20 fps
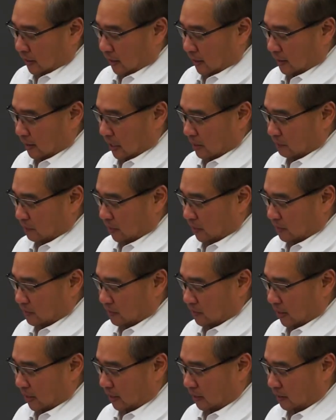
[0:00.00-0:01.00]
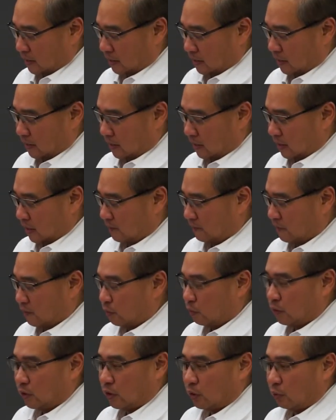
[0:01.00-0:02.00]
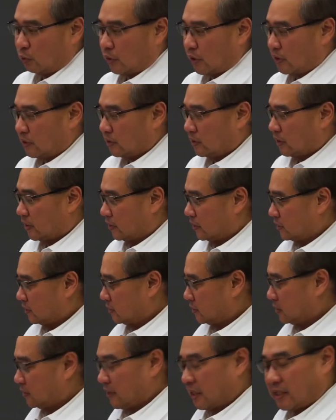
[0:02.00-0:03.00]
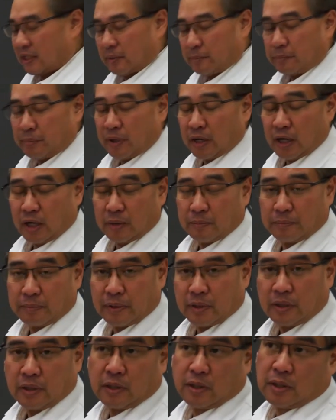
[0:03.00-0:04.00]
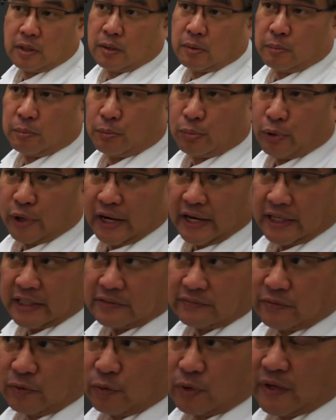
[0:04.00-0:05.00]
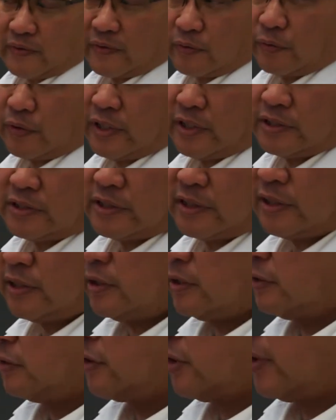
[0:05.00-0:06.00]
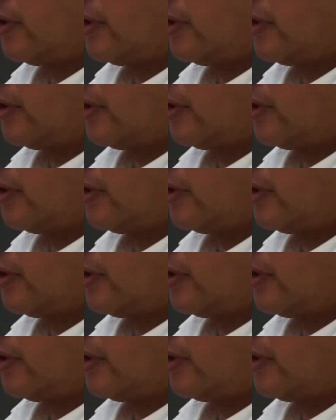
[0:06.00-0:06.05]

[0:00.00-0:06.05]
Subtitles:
And that means that if you were to run this, say the pump breaks for whatever reason, there's some